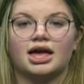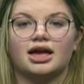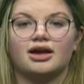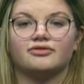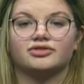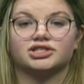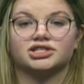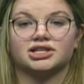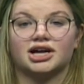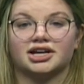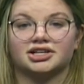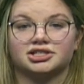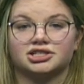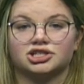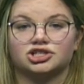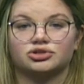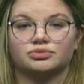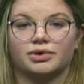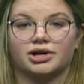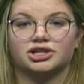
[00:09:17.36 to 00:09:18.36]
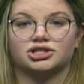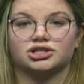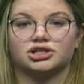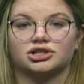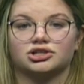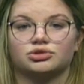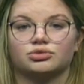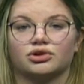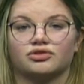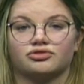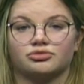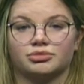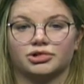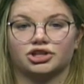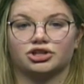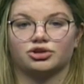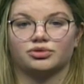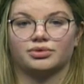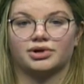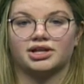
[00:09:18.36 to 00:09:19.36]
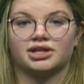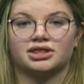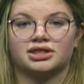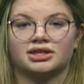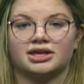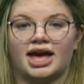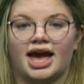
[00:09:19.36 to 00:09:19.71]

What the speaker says: If it's not a situation you are familiar with,